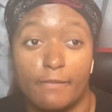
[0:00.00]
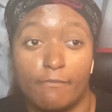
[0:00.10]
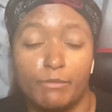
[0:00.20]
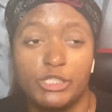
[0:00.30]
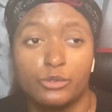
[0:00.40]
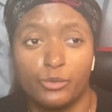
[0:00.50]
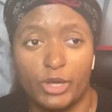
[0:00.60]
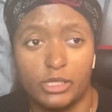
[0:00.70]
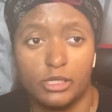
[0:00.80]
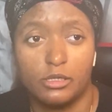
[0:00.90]
been doing
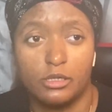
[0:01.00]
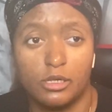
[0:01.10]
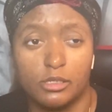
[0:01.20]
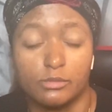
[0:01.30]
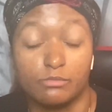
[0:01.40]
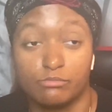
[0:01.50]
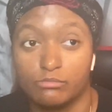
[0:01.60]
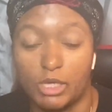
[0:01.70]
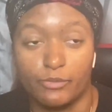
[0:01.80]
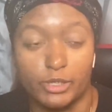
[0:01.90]
Reiki,
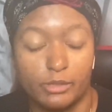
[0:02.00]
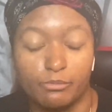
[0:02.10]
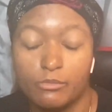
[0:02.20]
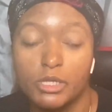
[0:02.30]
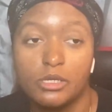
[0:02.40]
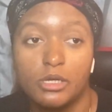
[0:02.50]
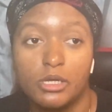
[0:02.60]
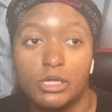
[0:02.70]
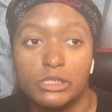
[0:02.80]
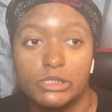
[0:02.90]
not Reiki,
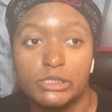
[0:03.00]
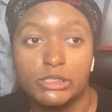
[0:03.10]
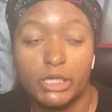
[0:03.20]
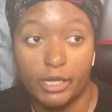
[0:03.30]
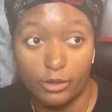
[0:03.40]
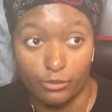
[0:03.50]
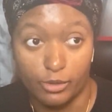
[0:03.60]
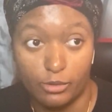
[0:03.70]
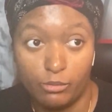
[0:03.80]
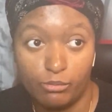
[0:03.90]

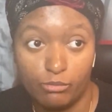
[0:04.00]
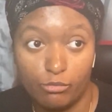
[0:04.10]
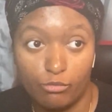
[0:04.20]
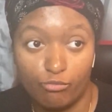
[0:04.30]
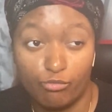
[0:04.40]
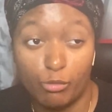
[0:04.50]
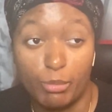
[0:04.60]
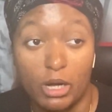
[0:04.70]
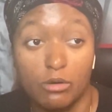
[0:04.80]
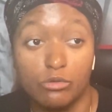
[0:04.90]
tarot for
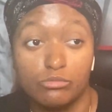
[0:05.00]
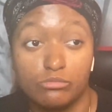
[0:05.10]
about